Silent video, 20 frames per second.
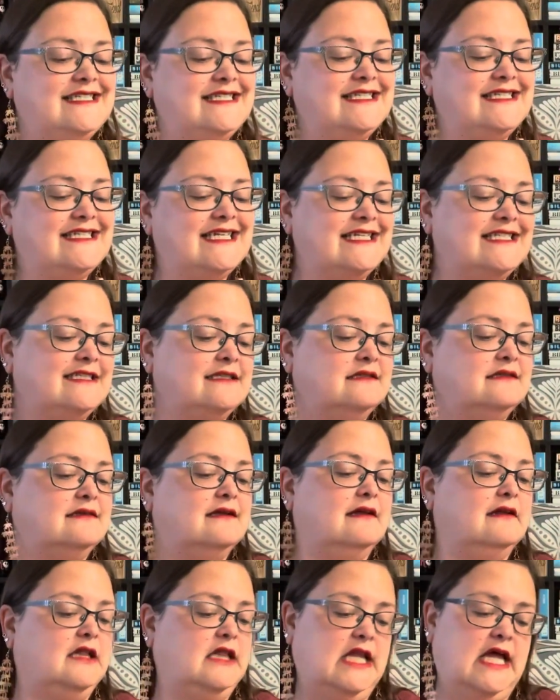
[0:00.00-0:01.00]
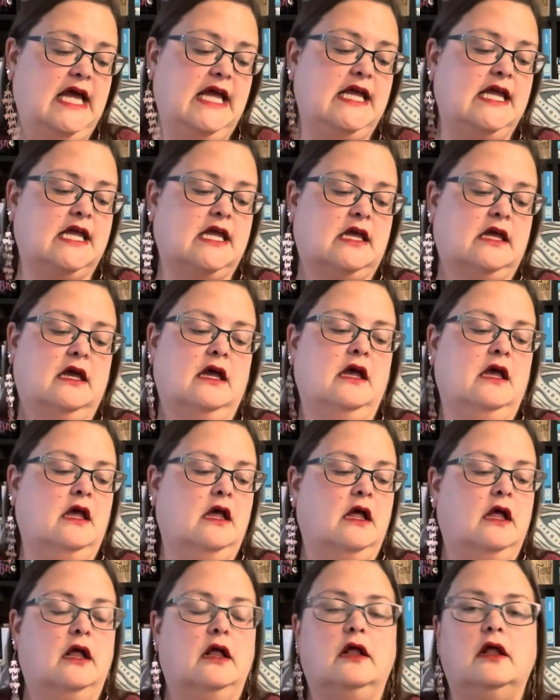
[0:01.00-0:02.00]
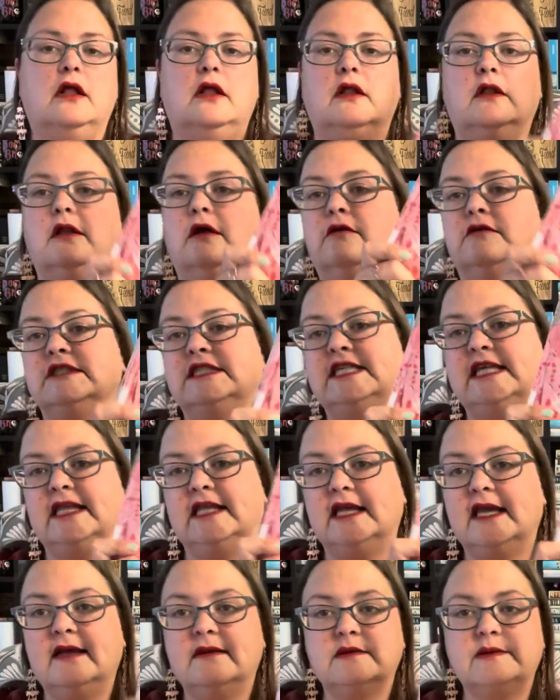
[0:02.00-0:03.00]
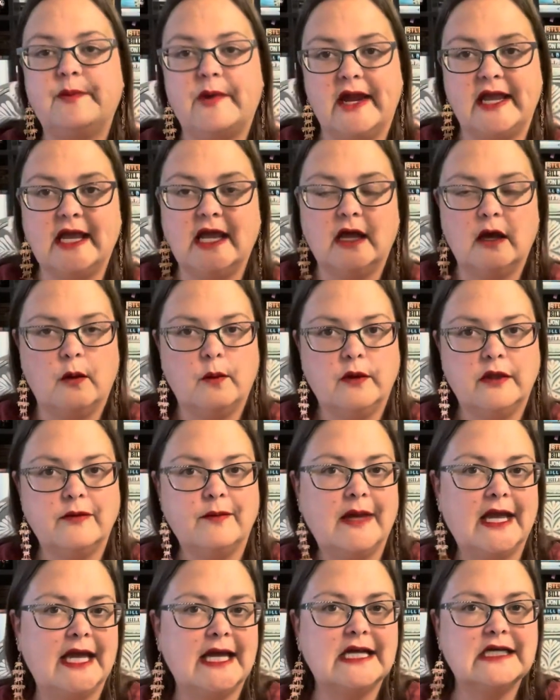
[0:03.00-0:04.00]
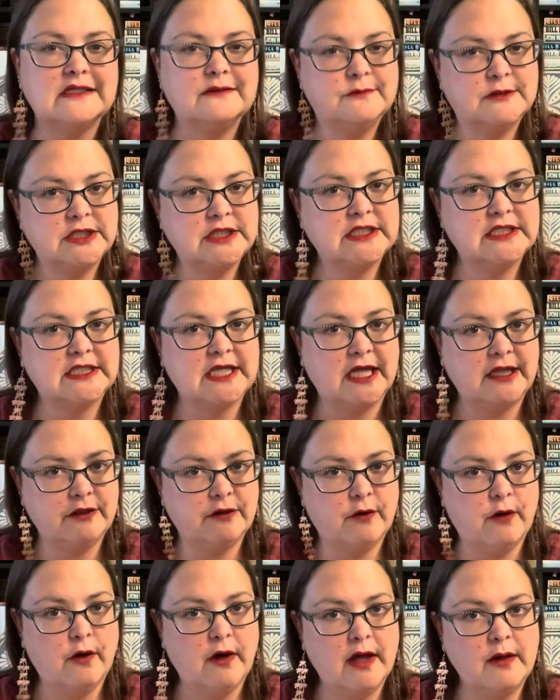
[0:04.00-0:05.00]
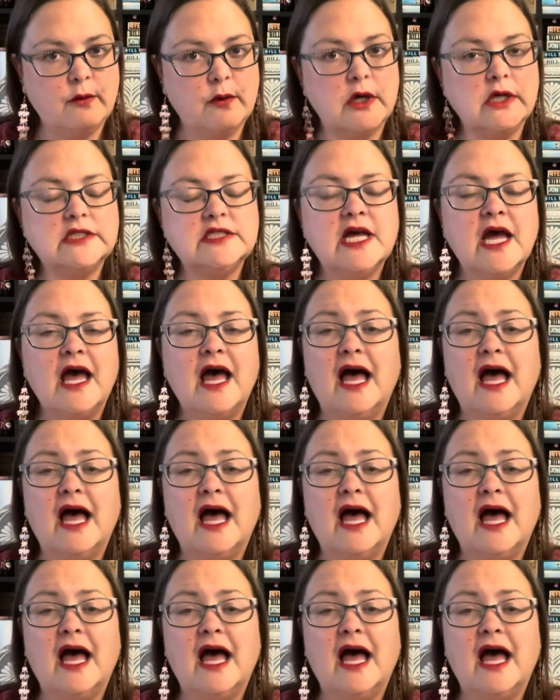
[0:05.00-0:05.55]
didn't like Laura Jean Keeps Breaking Up With Me as much as I thought I would.